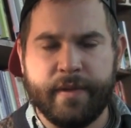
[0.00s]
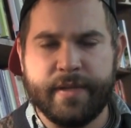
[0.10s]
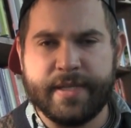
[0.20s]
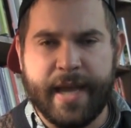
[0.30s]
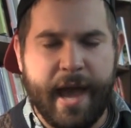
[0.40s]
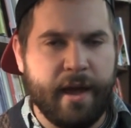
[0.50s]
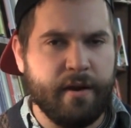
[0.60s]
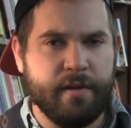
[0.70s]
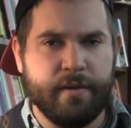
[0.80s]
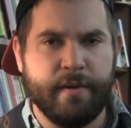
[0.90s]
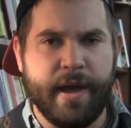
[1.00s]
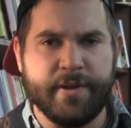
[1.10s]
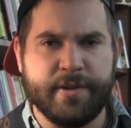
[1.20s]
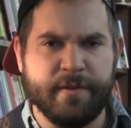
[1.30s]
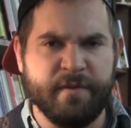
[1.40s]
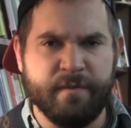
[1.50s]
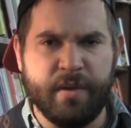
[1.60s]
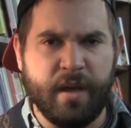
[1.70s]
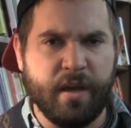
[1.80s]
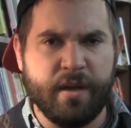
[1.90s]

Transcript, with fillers: to scatter the rest of me